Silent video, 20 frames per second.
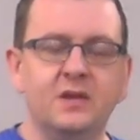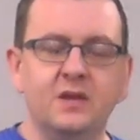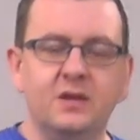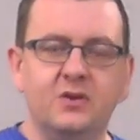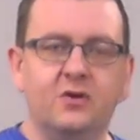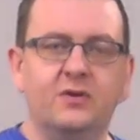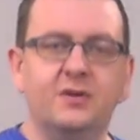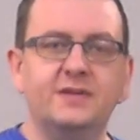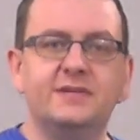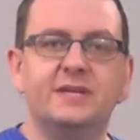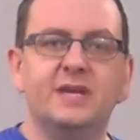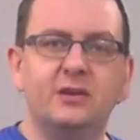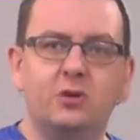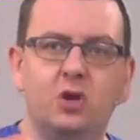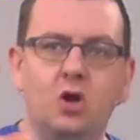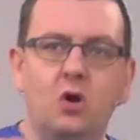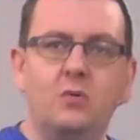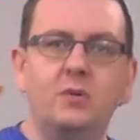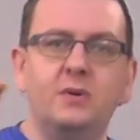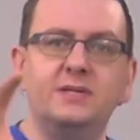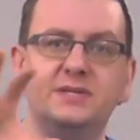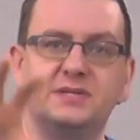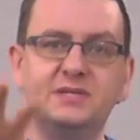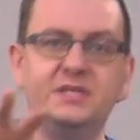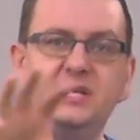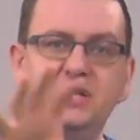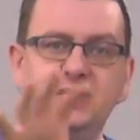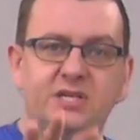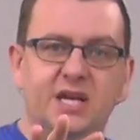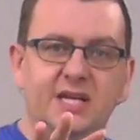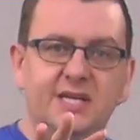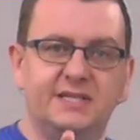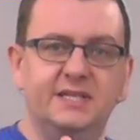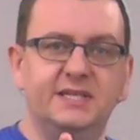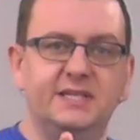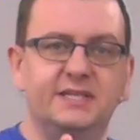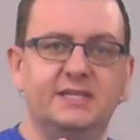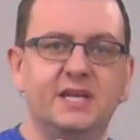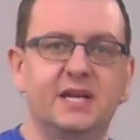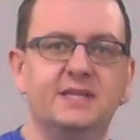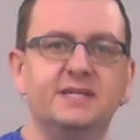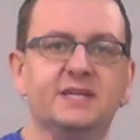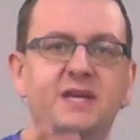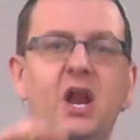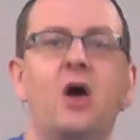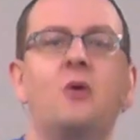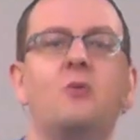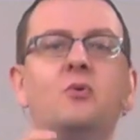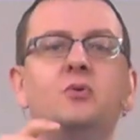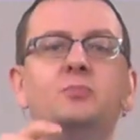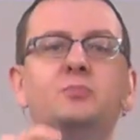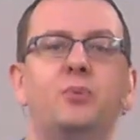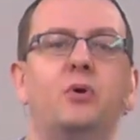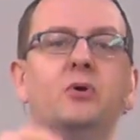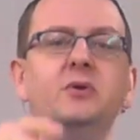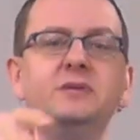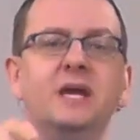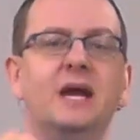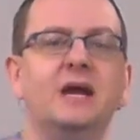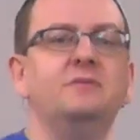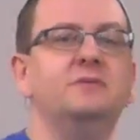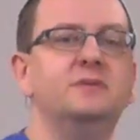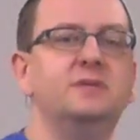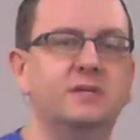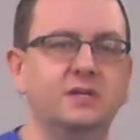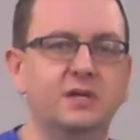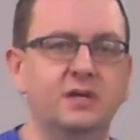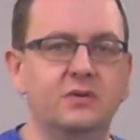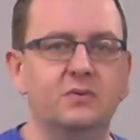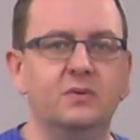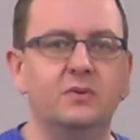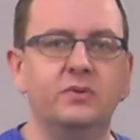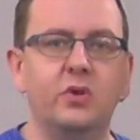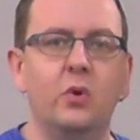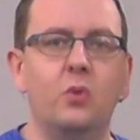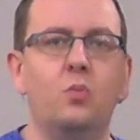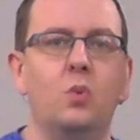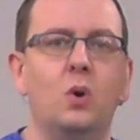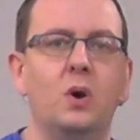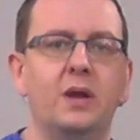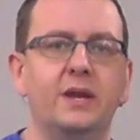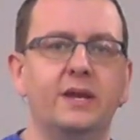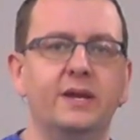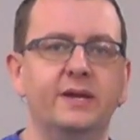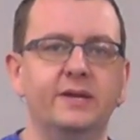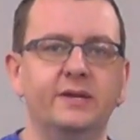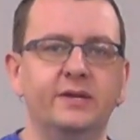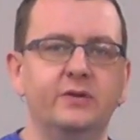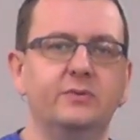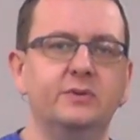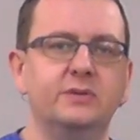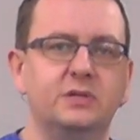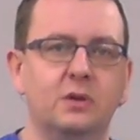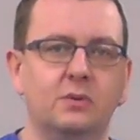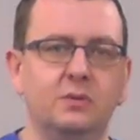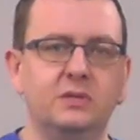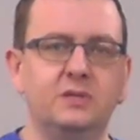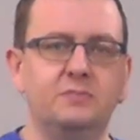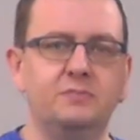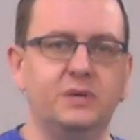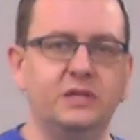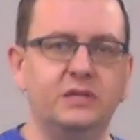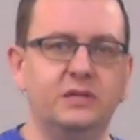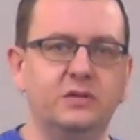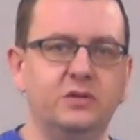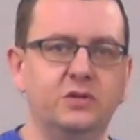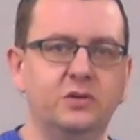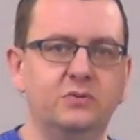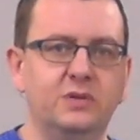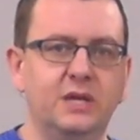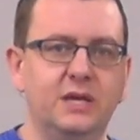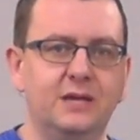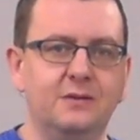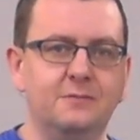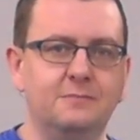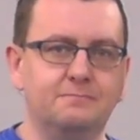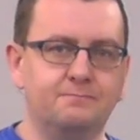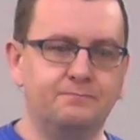God had said, go and see Jesse's sons and I will point out to you the one who is going to be the new king.